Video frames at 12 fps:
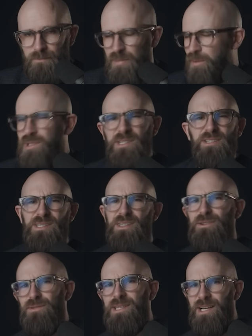But it wasn't just
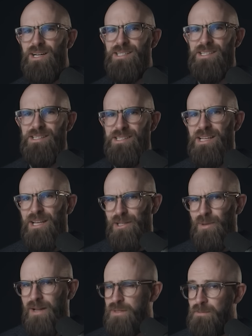newscasters that
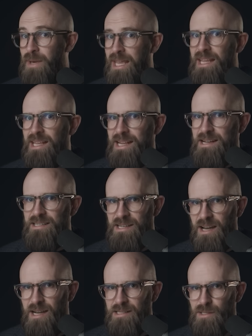would have to pay heed to
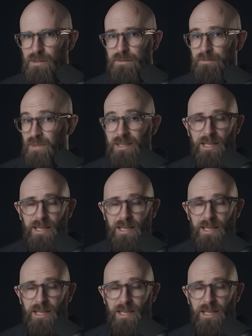Niyazov.